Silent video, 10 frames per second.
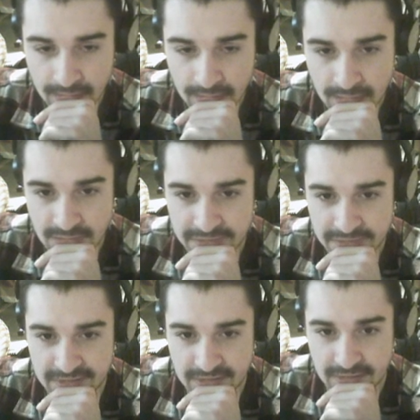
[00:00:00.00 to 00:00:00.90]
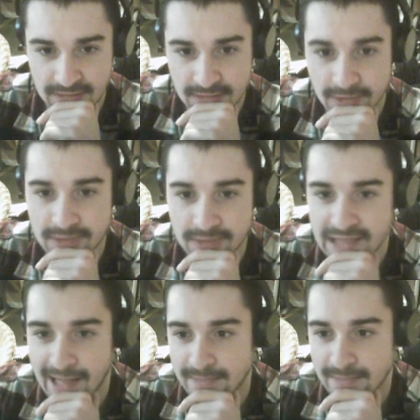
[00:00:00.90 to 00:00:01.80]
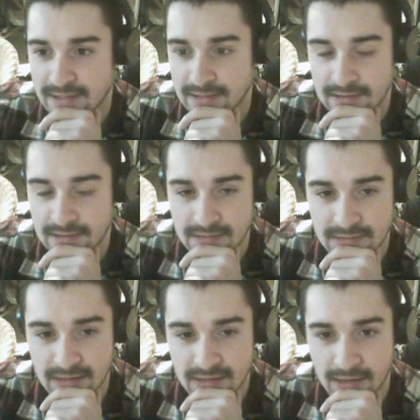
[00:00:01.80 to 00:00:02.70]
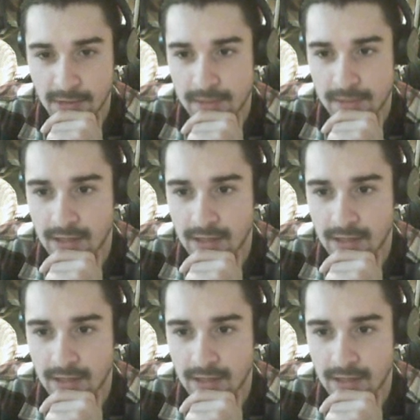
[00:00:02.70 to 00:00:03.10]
Just like a good habit to get going.